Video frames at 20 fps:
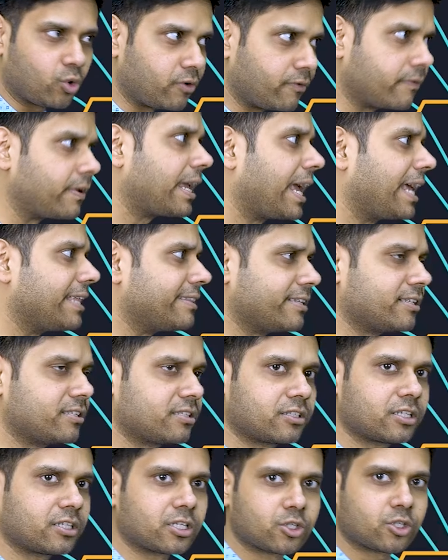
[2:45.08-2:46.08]
way and then
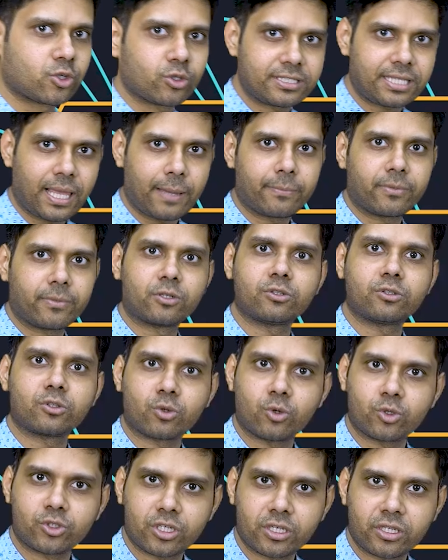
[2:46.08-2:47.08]
show the sample to the
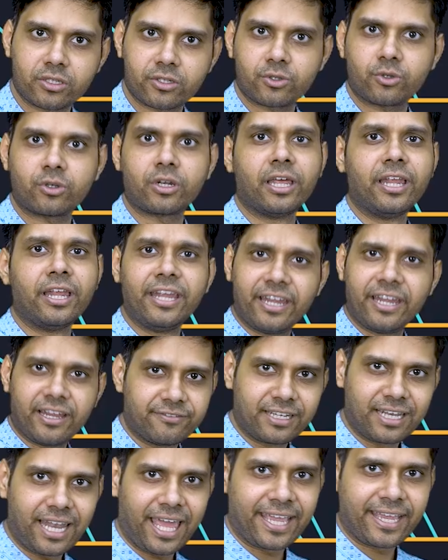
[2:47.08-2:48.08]
coaching institute. If they
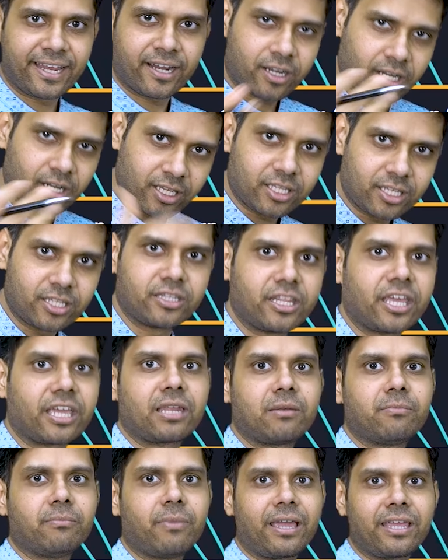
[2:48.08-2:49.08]
like it, they
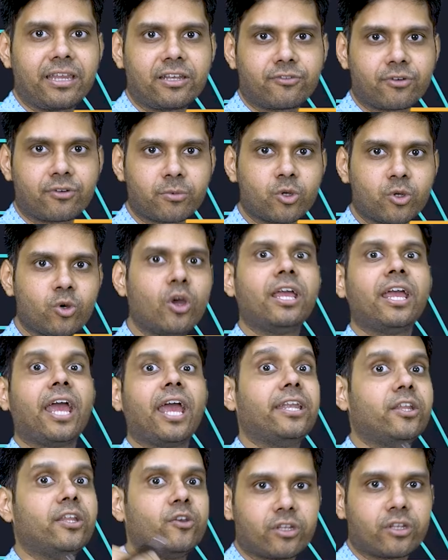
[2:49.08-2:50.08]
can buy it from you
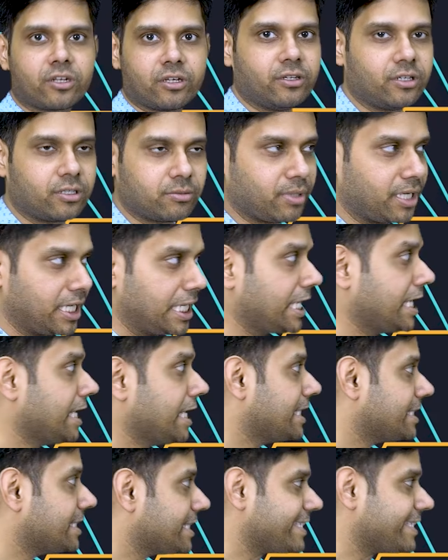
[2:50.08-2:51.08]
and you can earn money.
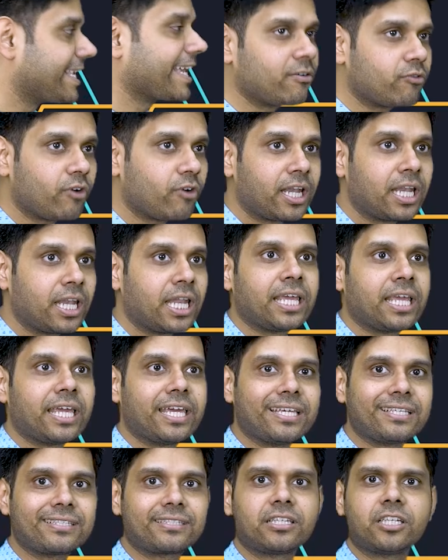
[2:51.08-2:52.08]
The second one
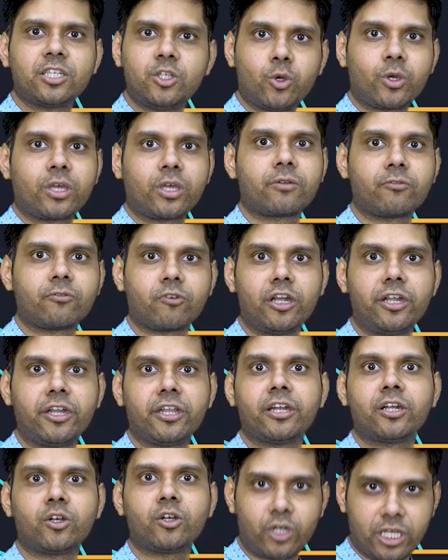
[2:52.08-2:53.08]
is you can
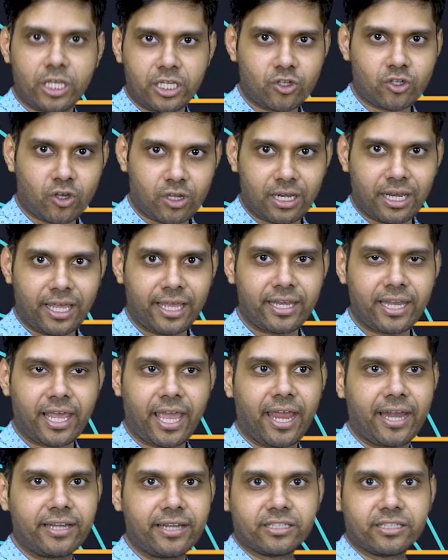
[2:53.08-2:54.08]
volunteer to teach online and